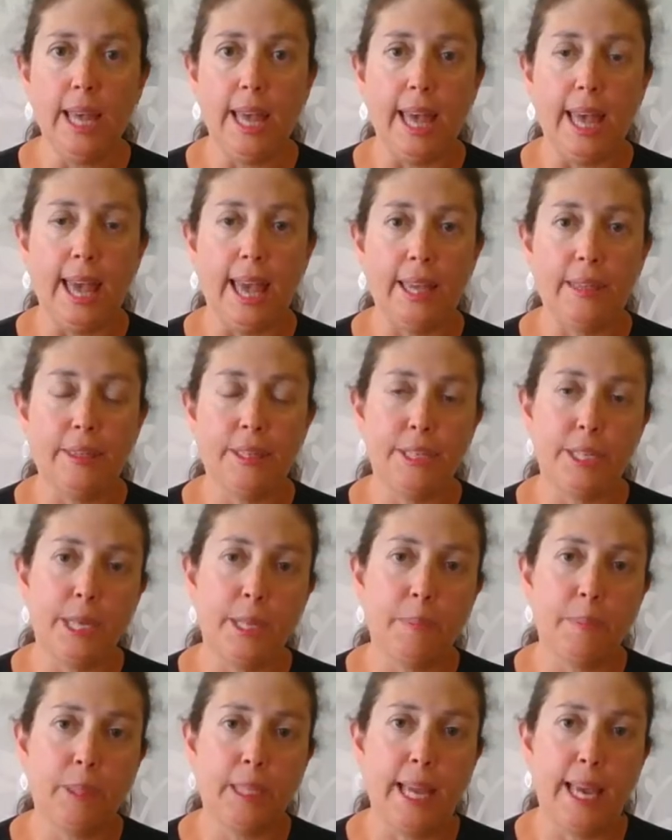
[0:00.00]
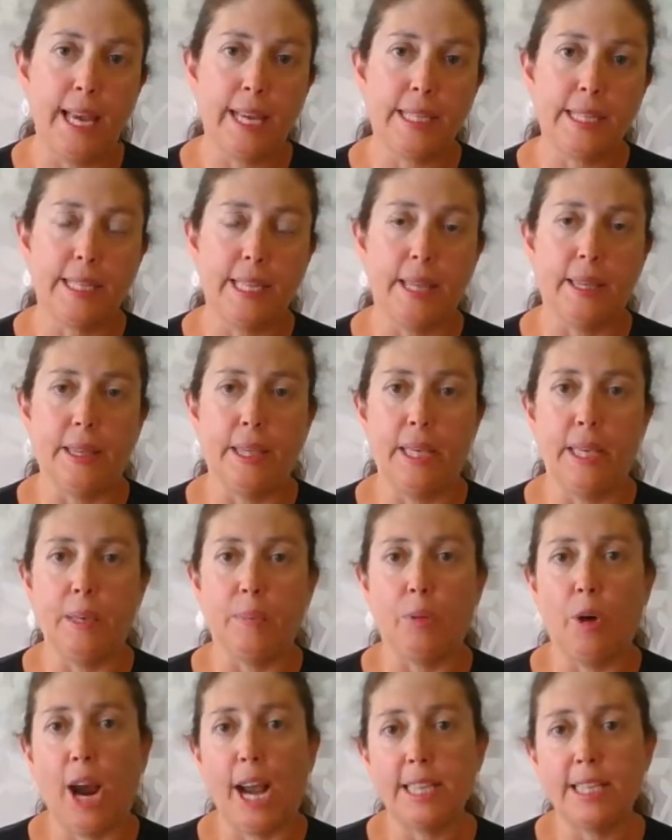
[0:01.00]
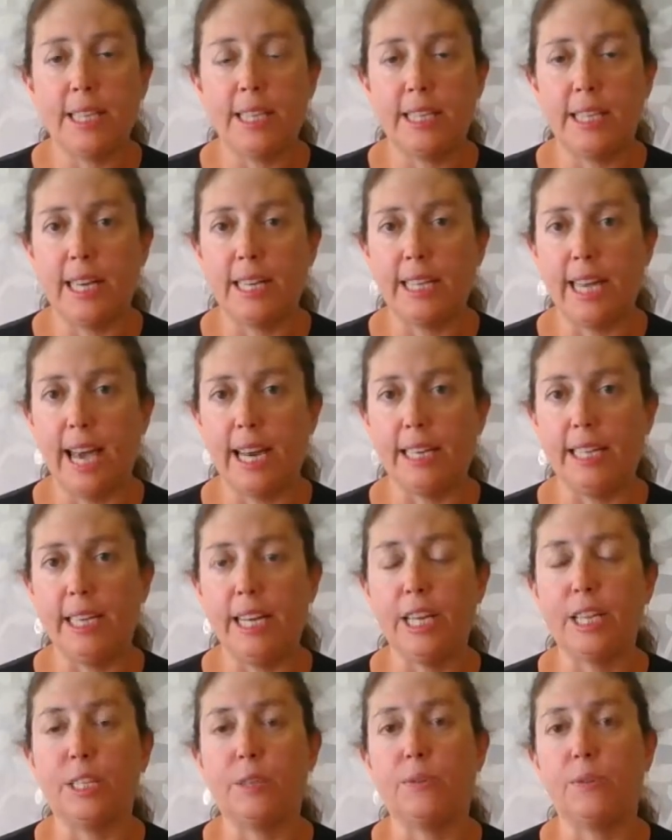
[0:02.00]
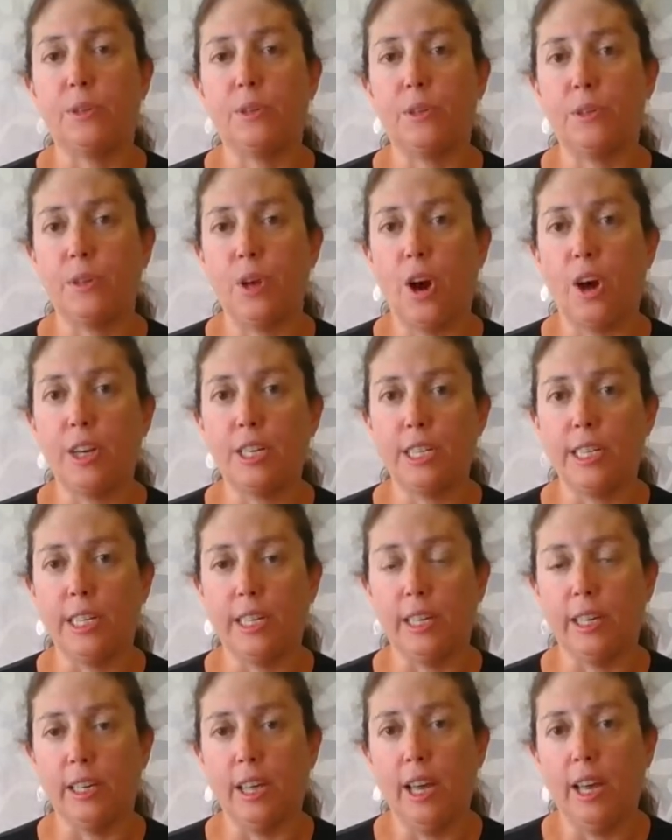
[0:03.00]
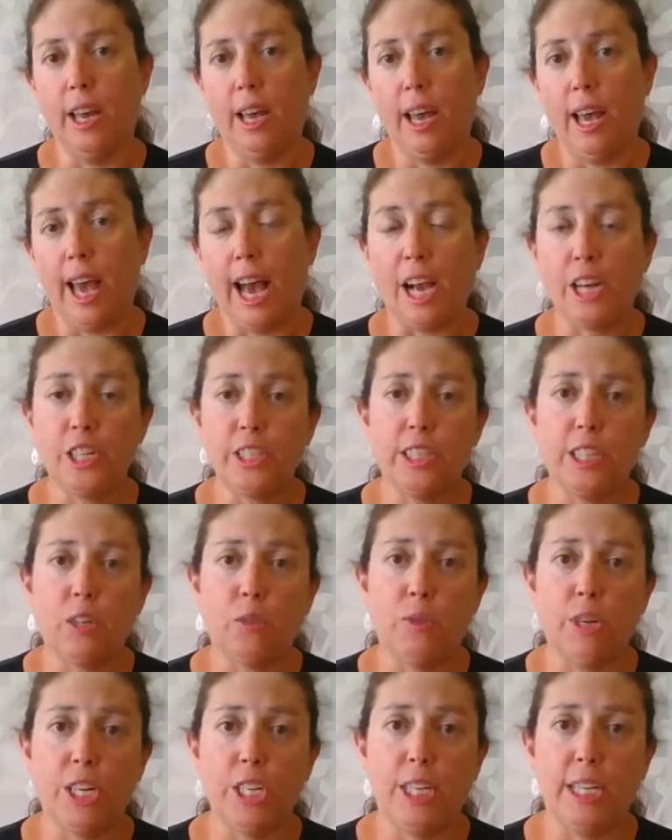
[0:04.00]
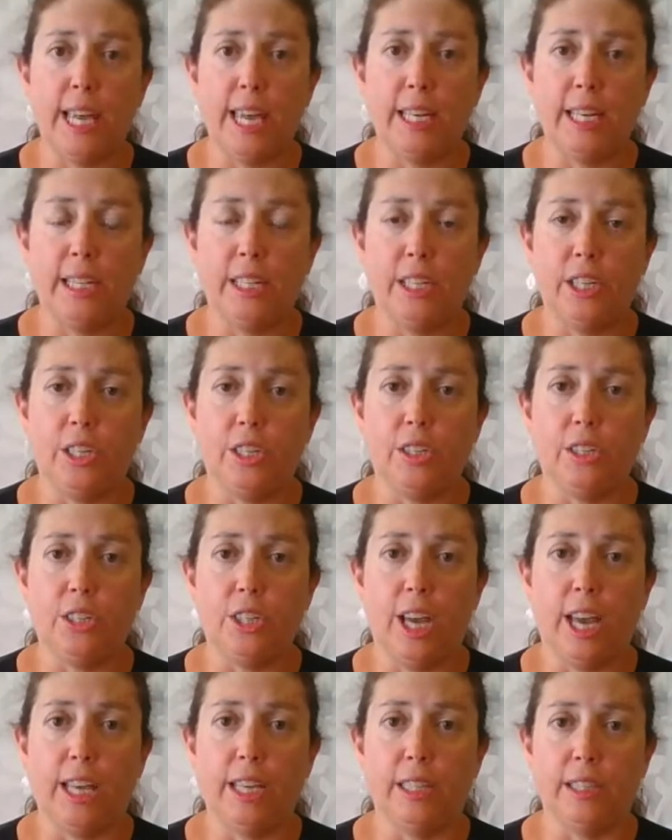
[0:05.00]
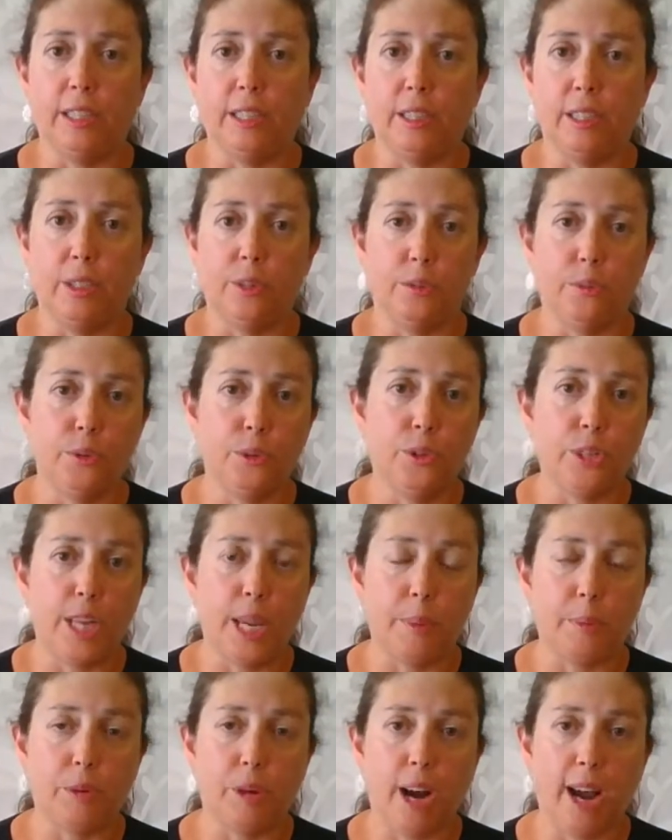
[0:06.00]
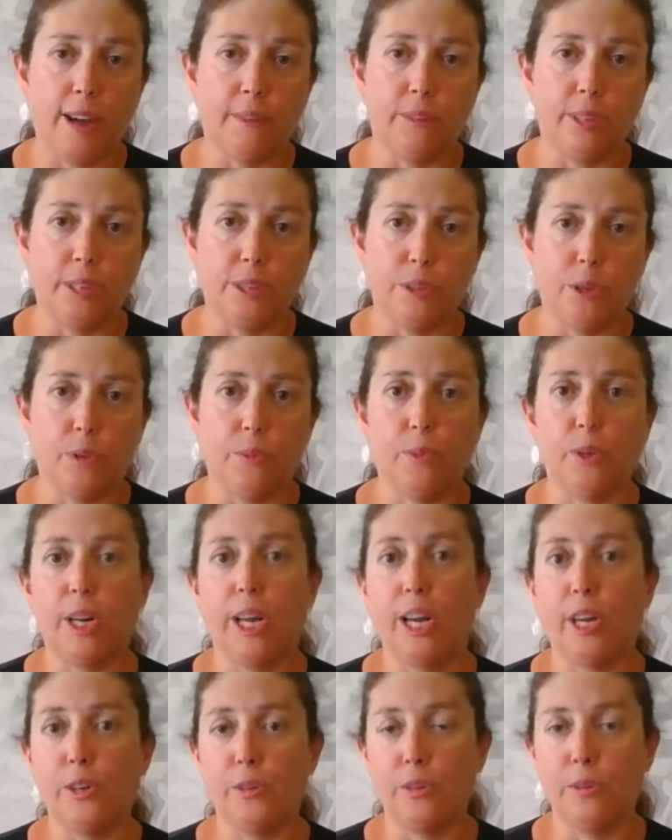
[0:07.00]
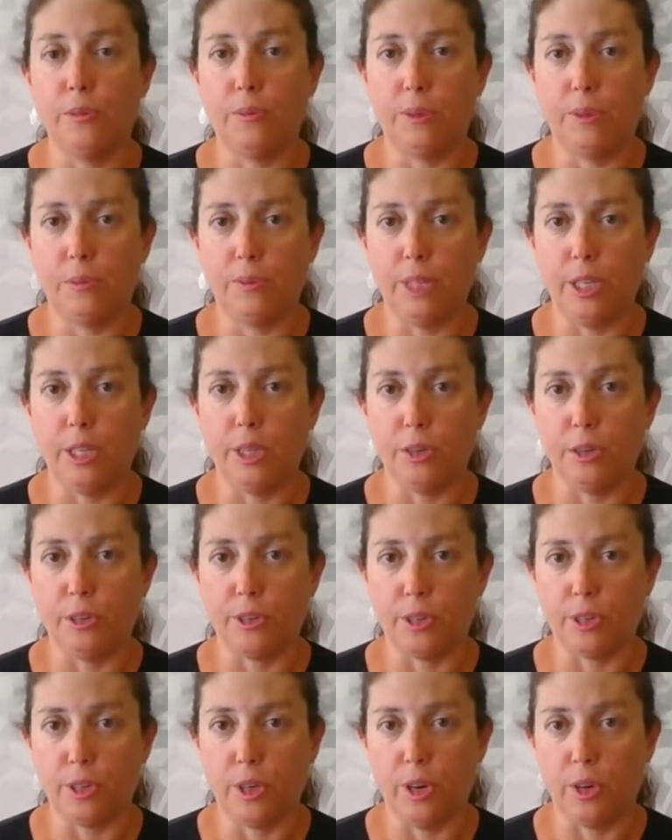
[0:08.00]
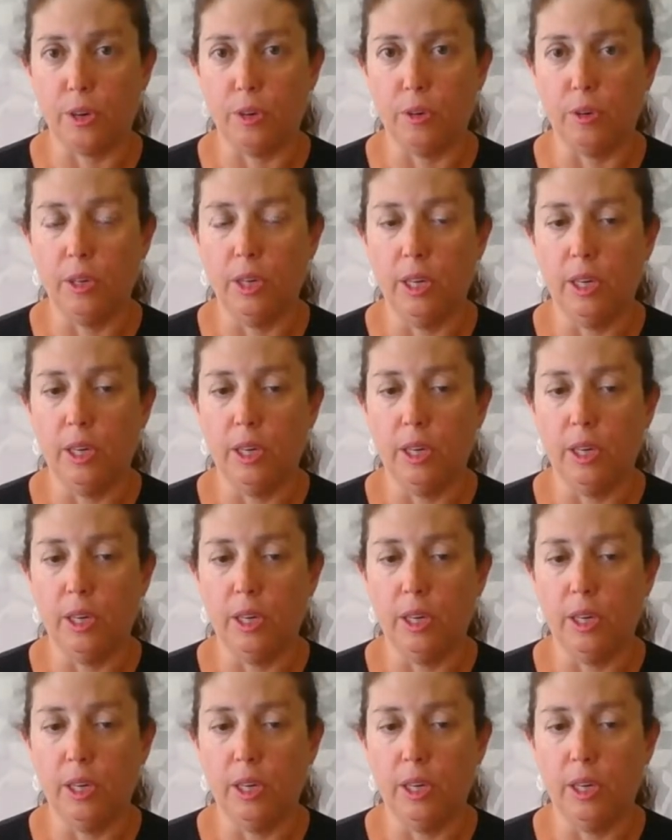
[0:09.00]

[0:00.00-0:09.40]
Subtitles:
And the tea plants and the processing techniques for Dongding actually originated in China, in the Fujian province, over 150 years ago.